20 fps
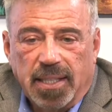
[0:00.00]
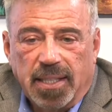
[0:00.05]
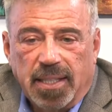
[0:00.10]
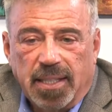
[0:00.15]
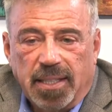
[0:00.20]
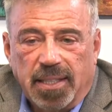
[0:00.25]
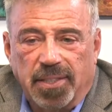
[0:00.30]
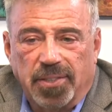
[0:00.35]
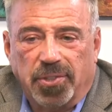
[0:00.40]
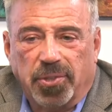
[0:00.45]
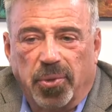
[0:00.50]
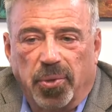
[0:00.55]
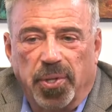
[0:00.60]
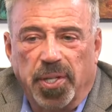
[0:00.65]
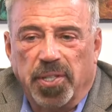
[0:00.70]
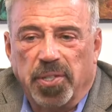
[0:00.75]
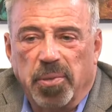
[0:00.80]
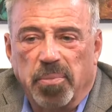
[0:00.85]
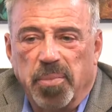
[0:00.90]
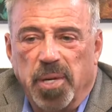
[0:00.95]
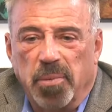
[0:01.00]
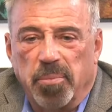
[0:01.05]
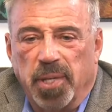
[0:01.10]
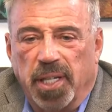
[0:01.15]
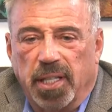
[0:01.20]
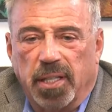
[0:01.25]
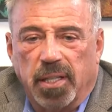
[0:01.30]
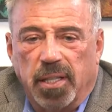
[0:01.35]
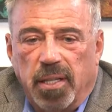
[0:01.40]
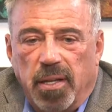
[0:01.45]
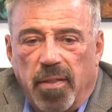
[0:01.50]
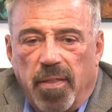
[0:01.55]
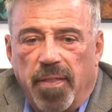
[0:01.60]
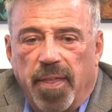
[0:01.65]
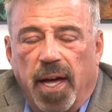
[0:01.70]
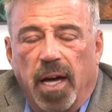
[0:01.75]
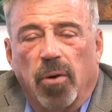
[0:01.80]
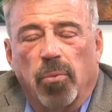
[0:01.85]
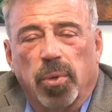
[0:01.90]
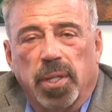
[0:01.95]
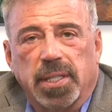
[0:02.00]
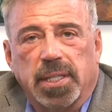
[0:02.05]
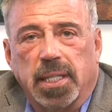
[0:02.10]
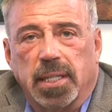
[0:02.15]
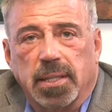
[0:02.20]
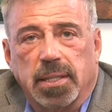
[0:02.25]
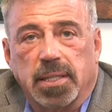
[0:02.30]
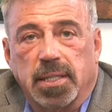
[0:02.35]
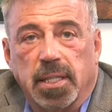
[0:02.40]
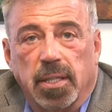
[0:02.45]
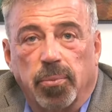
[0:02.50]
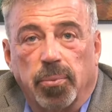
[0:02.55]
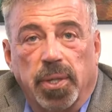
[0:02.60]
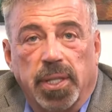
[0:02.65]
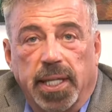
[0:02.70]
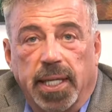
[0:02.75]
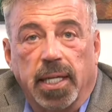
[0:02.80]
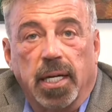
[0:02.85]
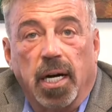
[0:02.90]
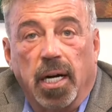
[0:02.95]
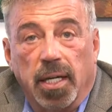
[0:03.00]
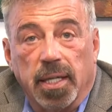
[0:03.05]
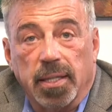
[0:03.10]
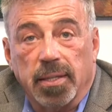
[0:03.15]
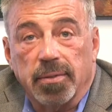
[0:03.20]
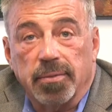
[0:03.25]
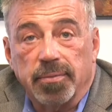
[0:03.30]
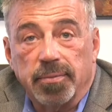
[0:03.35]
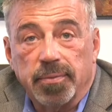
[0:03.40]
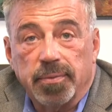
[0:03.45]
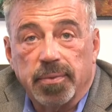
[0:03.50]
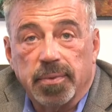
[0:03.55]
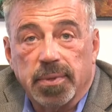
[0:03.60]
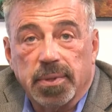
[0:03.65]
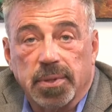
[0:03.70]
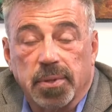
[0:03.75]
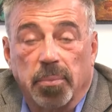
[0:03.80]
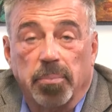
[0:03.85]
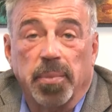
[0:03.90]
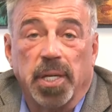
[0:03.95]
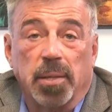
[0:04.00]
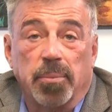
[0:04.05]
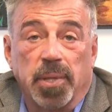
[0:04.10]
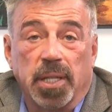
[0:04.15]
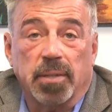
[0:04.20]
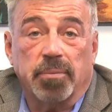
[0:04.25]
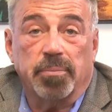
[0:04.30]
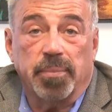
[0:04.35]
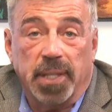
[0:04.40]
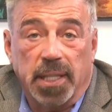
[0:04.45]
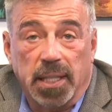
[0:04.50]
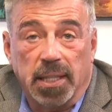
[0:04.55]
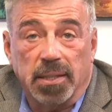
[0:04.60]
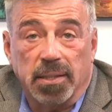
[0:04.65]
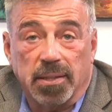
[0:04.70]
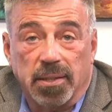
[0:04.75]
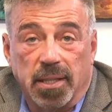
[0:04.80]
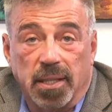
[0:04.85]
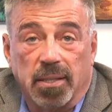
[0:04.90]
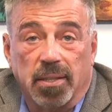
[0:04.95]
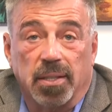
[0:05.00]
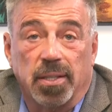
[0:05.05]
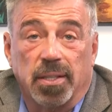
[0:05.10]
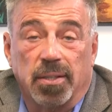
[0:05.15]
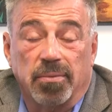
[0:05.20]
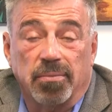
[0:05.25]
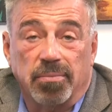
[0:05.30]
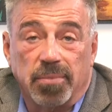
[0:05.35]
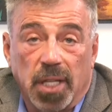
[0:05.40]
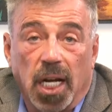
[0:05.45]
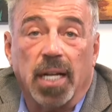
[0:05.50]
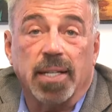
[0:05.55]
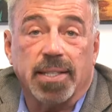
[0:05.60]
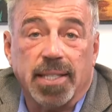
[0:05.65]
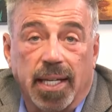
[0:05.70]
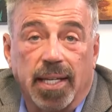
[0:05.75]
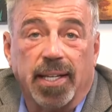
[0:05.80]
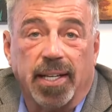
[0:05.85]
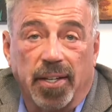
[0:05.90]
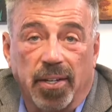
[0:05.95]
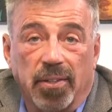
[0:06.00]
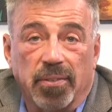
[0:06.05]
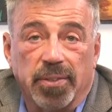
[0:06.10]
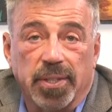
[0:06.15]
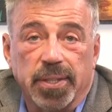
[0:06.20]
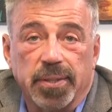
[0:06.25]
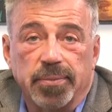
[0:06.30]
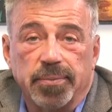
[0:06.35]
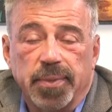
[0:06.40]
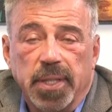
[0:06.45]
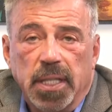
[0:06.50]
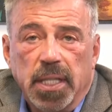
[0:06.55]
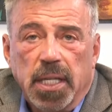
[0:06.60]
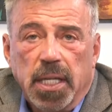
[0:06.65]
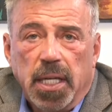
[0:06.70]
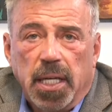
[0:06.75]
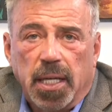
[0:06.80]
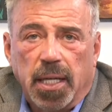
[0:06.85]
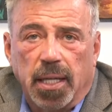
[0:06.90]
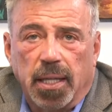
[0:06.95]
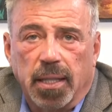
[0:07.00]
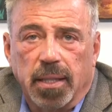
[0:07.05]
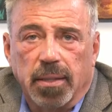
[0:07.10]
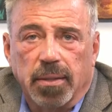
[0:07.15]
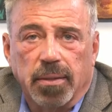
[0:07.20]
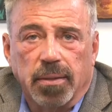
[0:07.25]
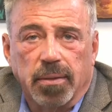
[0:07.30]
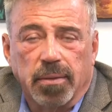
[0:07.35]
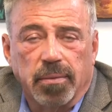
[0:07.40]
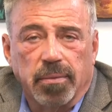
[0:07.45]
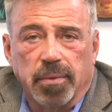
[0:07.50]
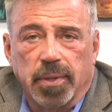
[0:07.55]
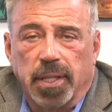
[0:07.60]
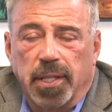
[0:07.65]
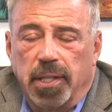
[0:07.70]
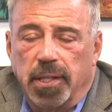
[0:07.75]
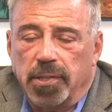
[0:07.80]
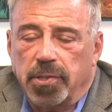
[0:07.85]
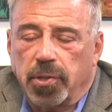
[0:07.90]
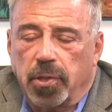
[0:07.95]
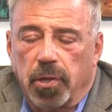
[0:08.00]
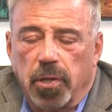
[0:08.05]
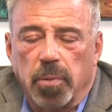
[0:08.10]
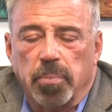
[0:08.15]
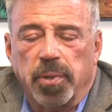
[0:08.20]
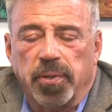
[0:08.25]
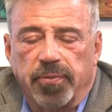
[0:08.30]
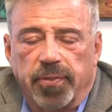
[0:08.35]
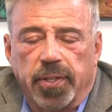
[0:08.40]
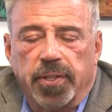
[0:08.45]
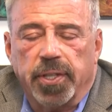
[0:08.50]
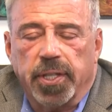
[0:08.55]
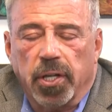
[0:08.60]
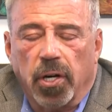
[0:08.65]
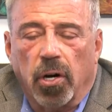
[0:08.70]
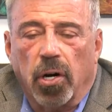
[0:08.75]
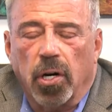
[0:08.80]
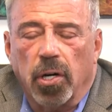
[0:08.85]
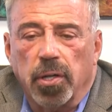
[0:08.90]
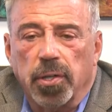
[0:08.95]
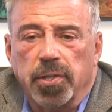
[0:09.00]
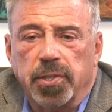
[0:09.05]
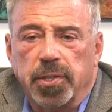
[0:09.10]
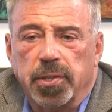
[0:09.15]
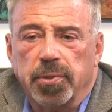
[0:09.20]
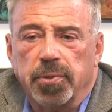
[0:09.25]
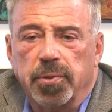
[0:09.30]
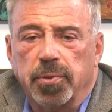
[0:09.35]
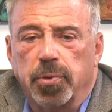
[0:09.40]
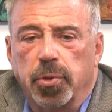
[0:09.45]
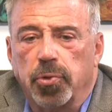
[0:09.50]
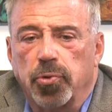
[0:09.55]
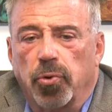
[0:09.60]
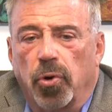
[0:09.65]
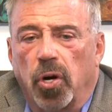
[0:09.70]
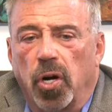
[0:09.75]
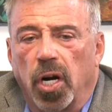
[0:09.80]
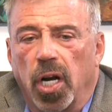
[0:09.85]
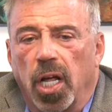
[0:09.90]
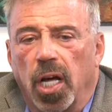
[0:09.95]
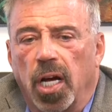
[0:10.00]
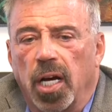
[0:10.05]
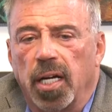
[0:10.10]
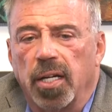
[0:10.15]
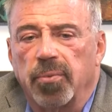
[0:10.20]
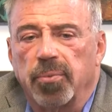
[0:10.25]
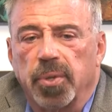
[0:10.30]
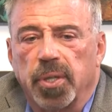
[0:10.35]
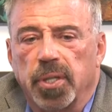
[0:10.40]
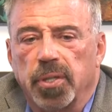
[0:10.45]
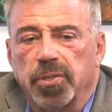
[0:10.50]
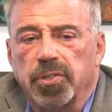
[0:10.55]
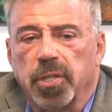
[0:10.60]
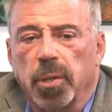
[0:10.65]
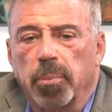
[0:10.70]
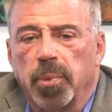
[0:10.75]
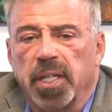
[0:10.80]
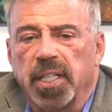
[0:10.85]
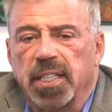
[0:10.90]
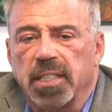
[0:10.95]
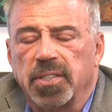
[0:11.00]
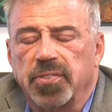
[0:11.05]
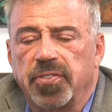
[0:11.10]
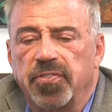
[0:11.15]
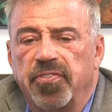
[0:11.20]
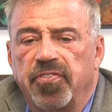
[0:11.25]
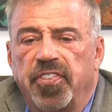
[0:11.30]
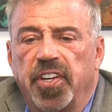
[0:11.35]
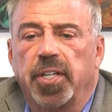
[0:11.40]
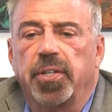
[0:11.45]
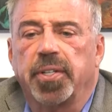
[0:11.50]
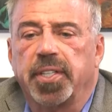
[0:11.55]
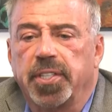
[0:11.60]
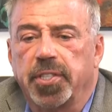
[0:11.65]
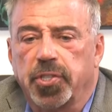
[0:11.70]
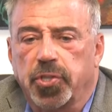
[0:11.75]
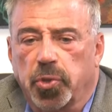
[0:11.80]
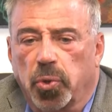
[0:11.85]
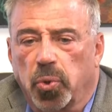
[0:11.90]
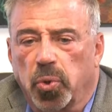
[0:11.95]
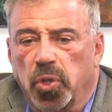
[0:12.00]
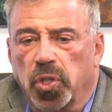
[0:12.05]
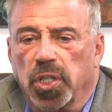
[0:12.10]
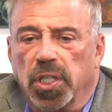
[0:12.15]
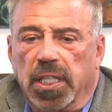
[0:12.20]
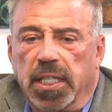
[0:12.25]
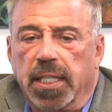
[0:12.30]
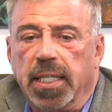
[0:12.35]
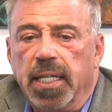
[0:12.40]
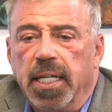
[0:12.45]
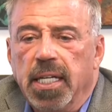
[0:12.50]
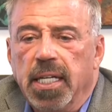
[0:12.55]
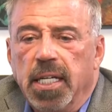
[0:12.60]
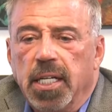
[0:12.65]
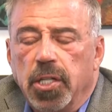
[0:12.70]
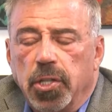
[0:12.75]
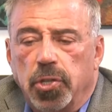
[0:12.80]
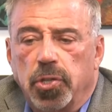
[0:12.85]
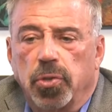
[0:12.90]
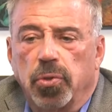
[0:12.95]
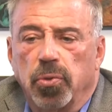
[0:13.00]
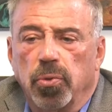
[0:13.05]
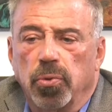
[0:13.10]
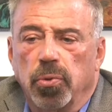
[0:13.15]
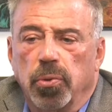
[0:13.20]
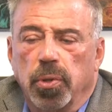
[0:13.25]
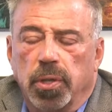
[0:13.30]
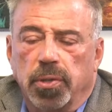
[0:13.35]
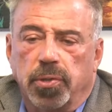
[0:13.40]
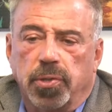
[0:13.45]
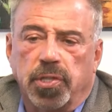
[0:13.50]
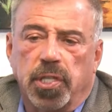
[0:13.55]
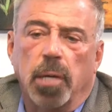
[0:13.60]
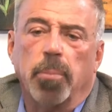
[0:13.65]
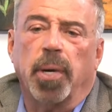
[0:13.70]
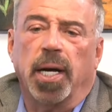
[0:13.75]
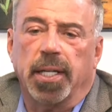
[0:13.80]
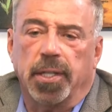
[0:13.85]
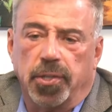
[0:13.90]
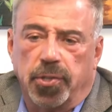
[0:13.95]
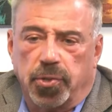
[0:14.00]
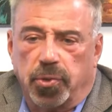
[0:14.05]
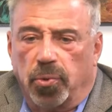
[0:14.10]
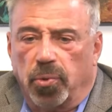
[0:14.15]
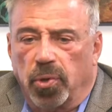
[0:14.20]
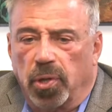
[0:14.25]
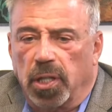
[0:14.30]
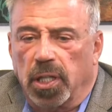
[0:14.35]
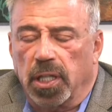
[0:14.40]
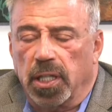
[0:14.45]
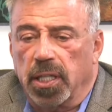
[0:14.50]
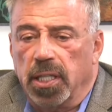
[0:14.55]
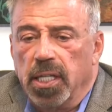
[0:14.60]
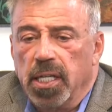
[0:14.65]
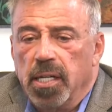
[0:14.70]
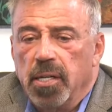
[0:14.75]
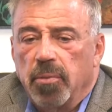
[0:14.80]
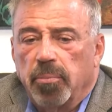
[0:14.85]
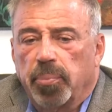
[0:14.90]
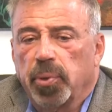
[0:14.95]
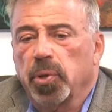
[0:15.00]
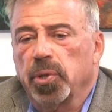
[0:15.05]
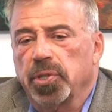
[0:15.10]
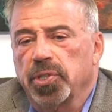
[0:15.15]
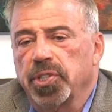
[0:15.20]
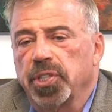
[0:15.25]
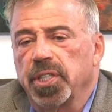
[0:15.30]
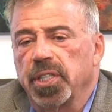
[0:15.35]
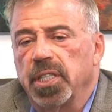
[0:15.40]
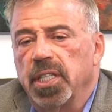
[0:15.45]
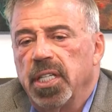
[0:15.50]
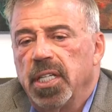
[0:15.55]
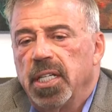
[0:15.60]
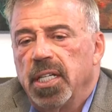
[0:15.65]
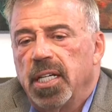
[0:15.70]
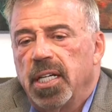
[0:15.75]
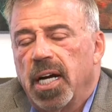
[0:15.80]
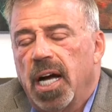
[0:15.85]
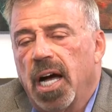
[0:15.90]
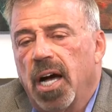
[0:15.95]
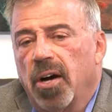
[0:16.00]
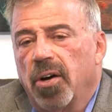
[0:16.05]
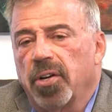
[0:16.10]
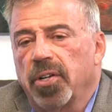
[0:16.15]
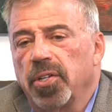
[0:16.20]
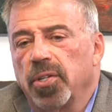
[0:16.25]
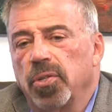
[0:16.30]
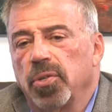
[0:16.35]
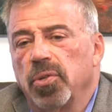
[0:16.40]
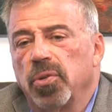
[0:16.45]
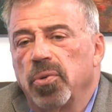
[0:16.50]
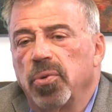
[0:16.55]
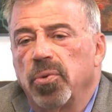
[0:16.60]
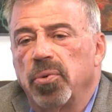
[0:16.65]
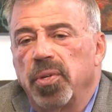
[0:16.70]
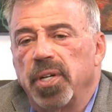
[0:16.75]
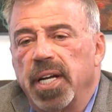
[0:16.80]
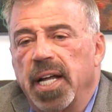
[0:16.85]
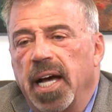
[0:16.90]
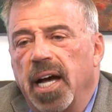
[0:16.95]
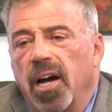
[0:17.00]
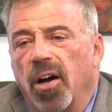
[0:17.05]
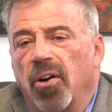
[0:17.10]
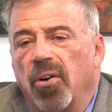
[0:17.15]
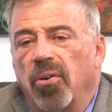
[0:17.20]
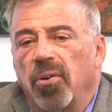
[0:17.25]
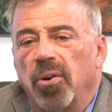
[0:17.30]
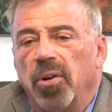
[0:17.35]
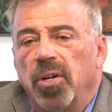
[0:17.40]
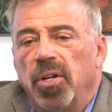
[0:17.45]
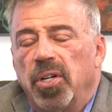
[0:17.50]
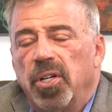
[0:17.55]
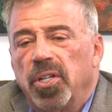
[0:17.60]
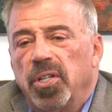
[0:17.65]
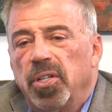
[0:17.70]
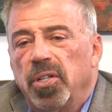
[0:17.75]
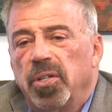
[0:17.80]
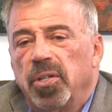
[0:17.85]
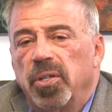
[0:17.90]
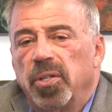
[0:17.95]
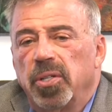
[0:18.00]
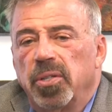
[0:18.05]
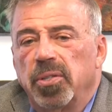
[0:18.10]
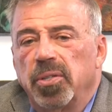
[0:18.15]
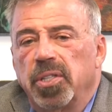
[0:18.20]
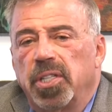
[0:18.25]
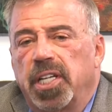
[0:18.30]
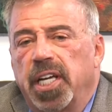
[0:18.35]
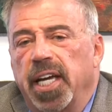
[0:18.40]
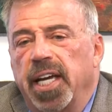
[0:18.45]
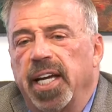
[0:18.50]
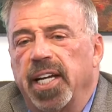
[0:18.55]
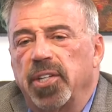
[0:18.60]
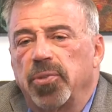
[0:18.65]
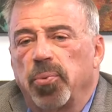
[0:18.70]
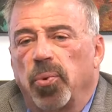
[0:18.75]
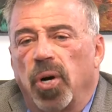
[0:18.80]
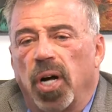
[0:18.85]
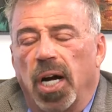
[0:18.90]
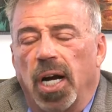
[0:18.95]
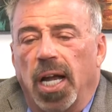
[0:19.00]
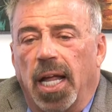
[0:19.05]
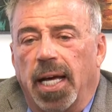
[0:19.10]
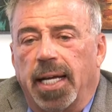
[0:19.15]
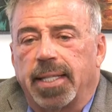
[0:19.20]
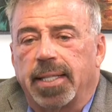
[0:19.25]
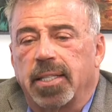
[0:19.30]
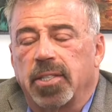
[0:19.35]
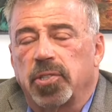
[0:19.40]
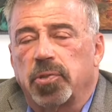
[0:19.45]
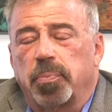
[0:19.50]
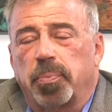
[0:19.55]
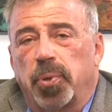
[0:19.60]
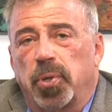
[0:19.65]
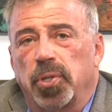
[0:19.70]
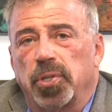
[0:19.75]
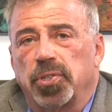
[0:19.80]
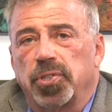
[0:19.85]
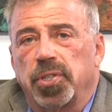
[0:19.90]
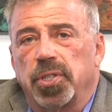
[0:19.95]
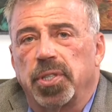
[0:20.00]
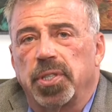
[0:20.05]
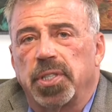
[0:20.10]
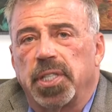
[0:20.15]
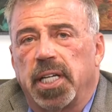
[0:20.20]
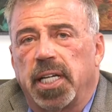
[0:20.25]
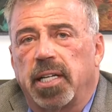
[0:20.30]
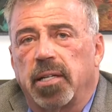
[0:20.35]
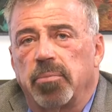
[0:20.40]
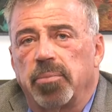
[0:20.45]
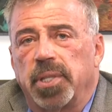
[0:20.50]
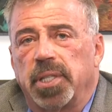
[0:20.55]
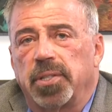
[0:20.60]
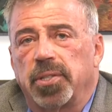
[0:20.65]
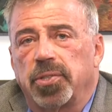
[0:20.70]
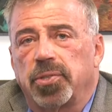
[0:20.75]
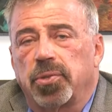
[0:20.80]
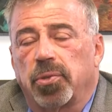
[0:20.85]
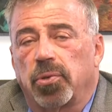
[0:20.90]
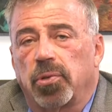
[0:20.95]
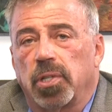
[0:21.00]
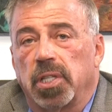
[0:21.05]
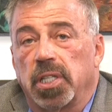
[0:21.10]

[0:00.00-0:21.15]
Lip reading: is going to mimic that what they see when they got it. So mimic means they're going to not take care of it. And it's going to be very hard to draw a line where somebody is very disorderly to a semi-disorderly person. How do you now gauge, well, I like this person, they can be disorderly